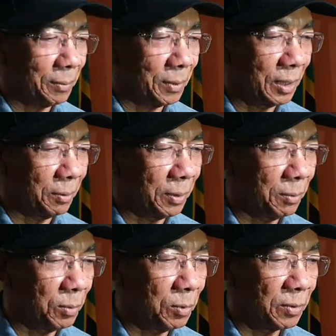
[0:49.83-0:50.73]
They will
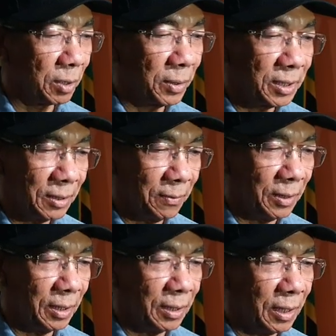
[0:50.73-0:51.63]
move
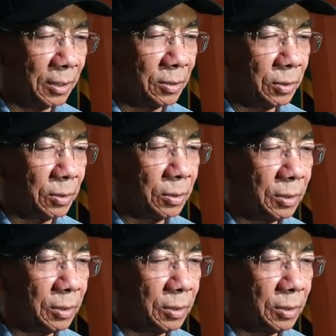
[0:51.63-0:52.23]
aggressively and hard to,